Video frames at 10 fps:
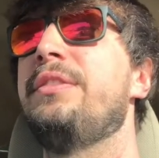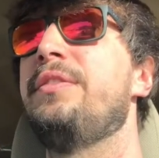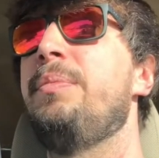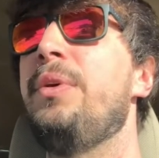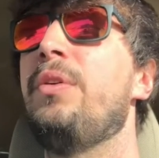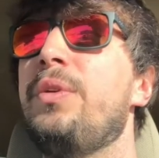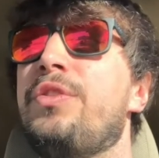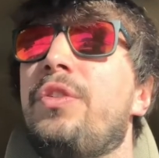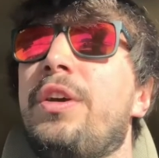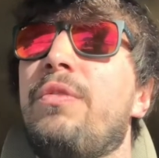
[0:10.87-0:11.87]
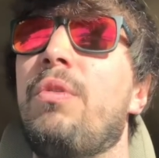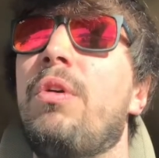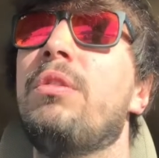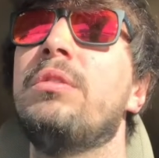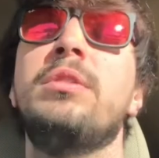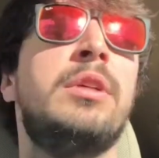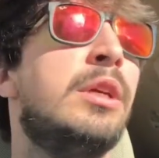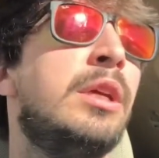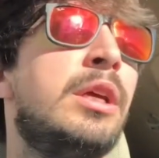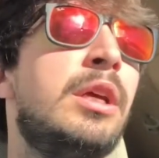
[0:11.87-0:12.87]
It's Bill with Truck and Roll,
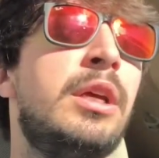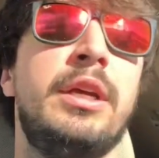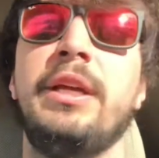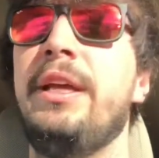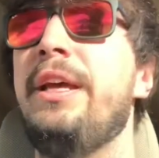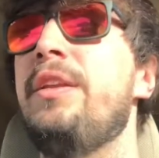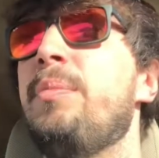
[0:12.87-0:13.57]
heading